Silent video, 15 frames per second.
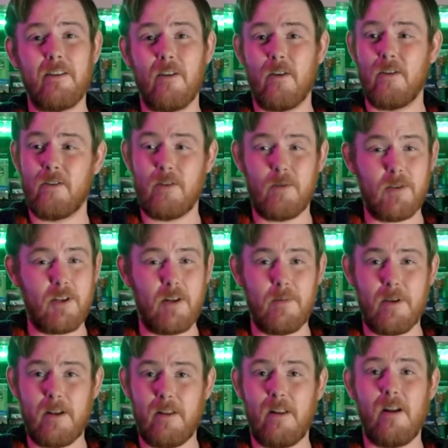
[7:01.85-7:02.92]
or there was going to
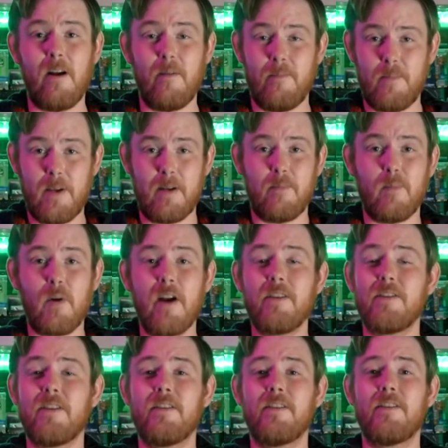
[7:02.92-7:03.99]
be a, a big
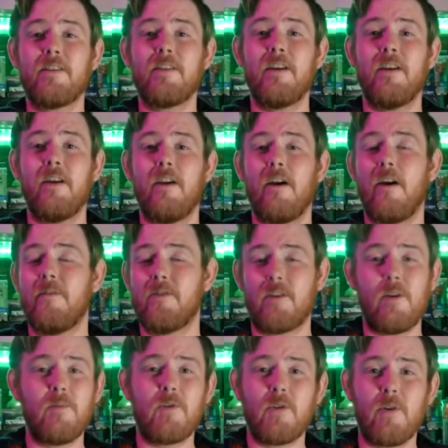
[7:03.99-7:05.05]
presence of
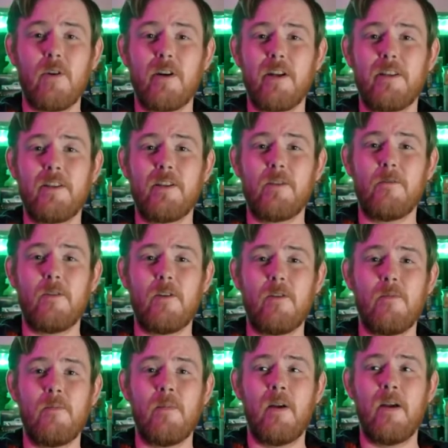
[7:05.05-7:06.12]
some sort in this
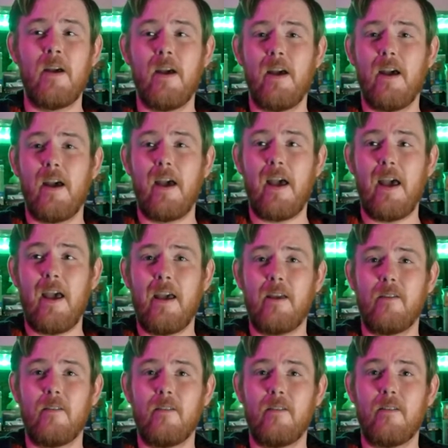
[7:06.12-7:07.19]
film,
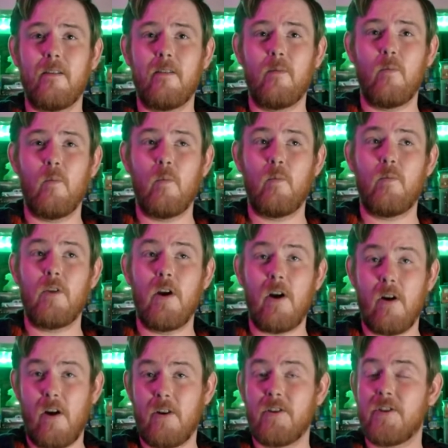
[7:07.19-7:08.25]
and
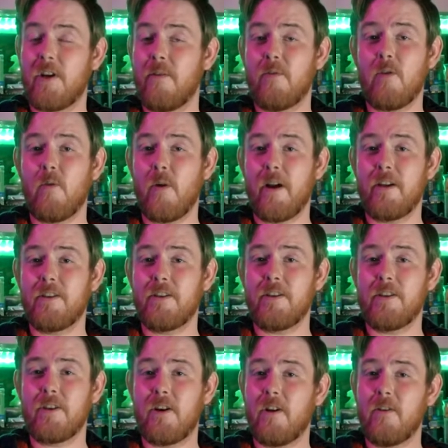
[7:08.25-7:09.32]
there are several ways
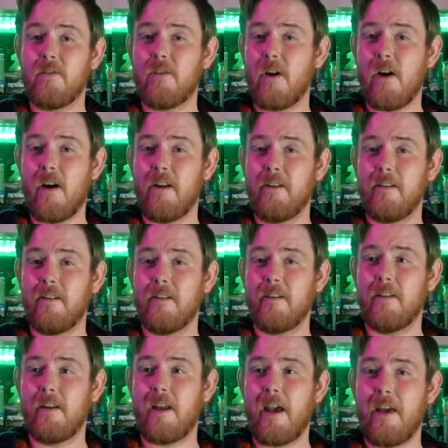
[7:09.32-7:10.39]
this could have gone,
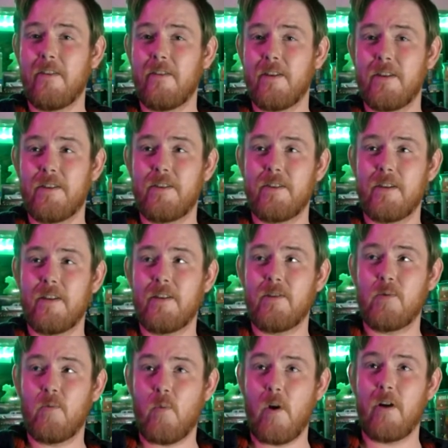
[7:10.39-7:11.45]
and this
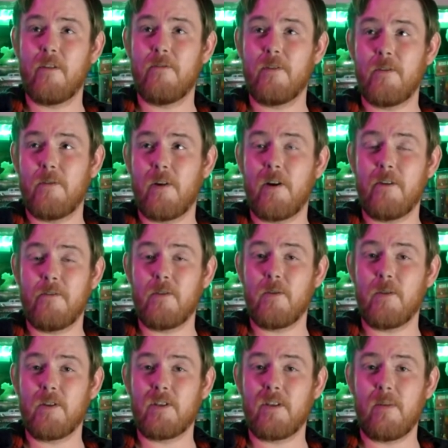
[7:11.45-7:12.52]
is one of the very
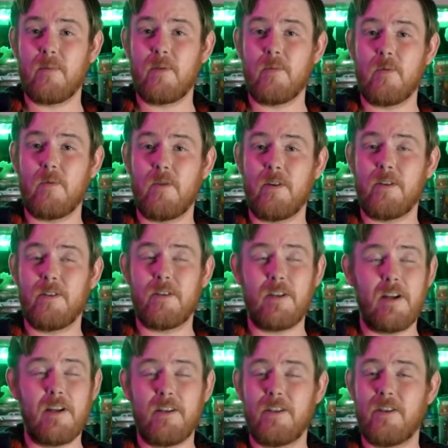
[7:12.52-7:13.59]
few acceptable ones,
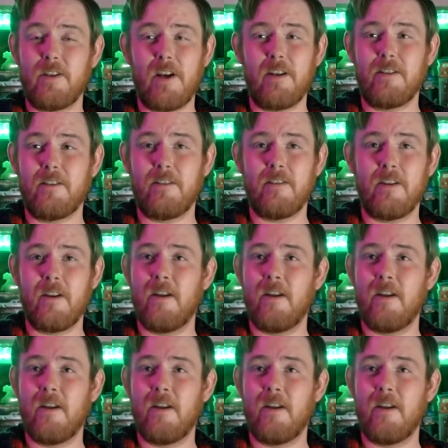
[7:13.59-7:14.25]
and it's done